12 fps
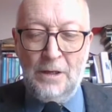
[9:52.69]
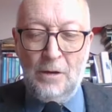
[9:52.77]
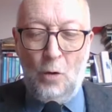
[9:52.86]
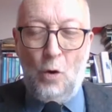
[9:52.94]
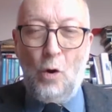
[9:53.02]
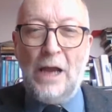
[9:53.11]

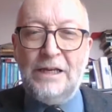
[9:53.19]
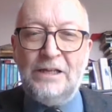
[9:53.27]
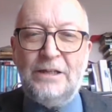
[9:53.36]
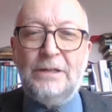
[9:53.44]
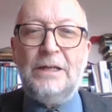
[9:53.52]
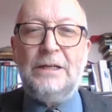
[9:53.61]
or
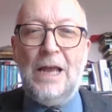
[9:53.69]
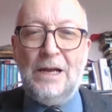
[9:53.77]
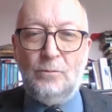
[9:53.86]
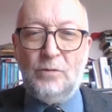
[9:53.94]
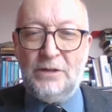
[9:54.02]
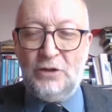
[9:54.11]
alien in
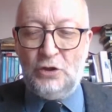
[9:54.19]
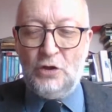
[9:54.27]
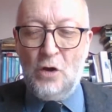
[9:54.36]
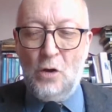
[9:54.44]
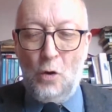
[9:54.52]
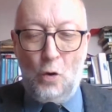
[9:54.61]
language,
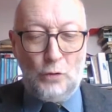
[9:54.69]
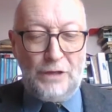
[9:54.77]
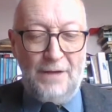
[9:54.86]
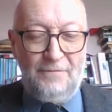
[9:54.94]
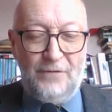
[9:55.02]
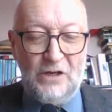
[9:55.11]
or
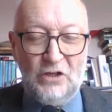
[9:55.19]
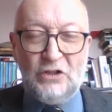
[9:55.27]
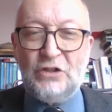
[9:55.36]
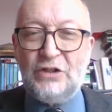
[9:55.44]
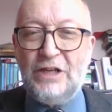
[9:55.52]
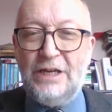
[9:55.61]

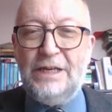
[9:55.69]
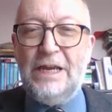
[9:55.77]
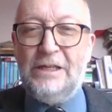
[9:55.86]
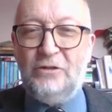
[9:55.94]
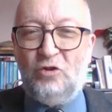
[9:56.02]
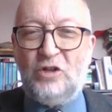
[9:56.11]
diverse in
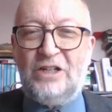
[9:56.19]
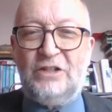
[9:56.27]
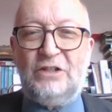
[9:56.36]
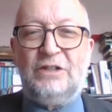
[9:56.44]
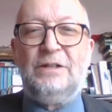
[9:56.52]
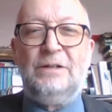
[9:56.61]

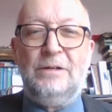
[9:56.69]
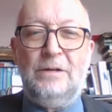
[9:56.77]
interest.